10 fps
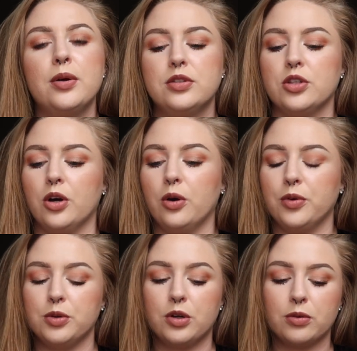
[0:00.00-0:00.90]
So
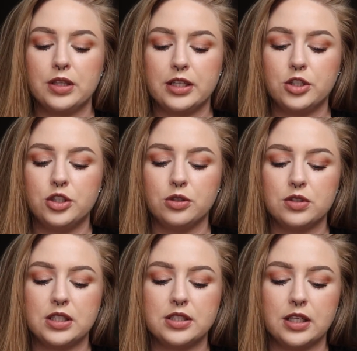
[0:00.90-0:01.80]
you don't really get to choose
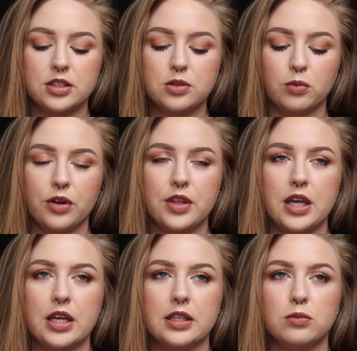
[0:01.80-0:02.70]
in the sense where
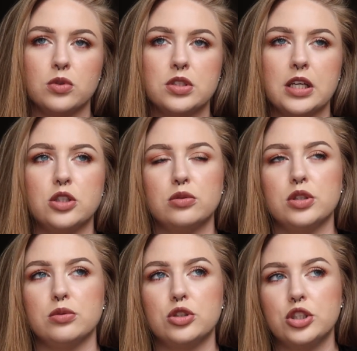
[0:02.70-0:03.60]
they will schedule
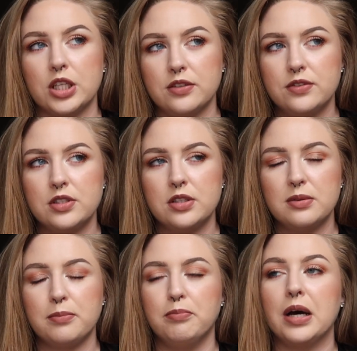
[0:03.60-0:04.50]
you shifts,
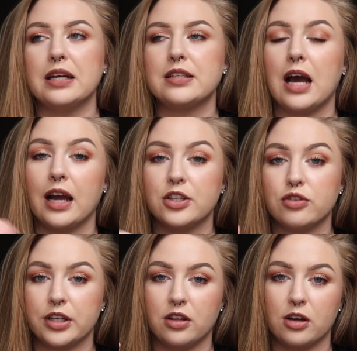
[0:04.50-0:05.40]
but I
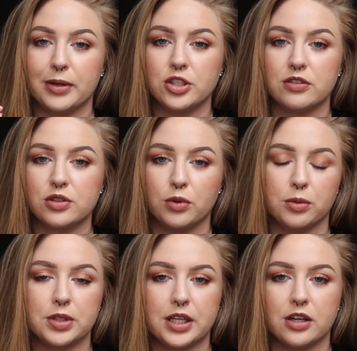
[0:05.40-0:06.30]
trade a lot of my shifts to
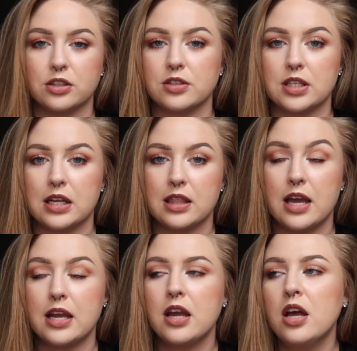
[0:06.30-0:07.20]
work with the characters that I
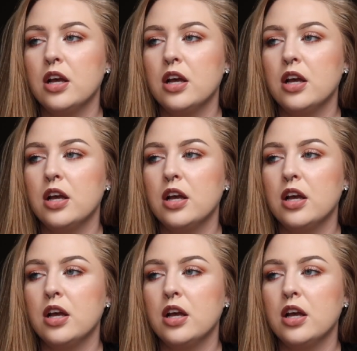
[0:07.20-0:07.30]
like.